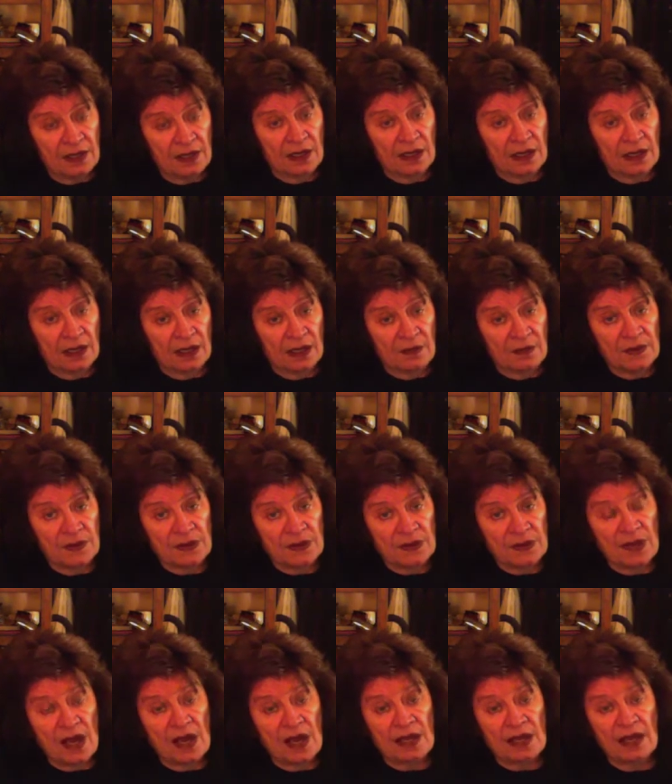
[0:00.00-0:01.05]
The
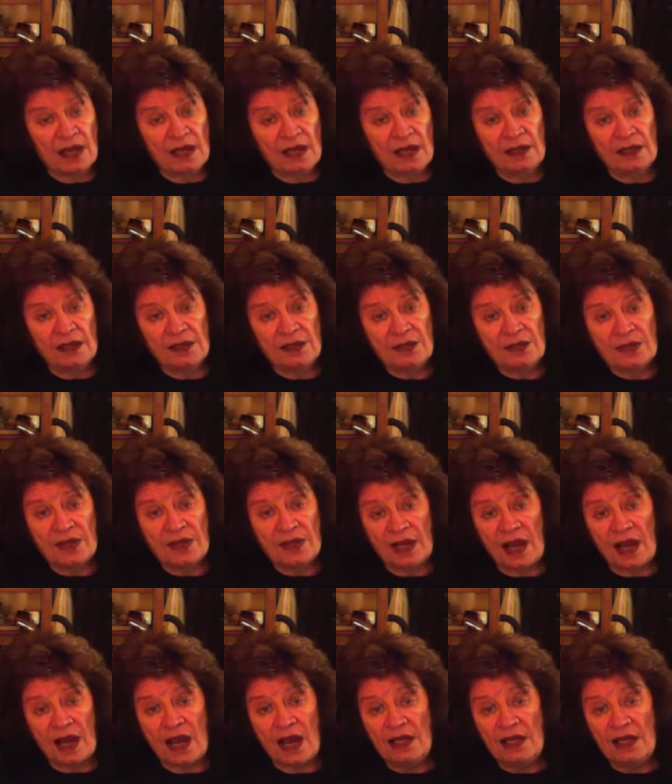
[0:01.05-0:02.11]
stock endings that
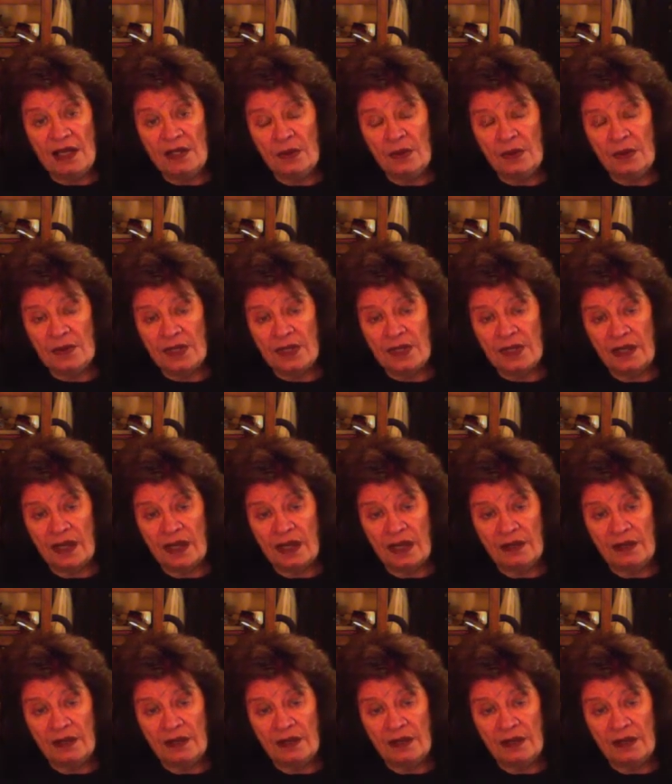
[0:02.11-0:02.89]
I use, and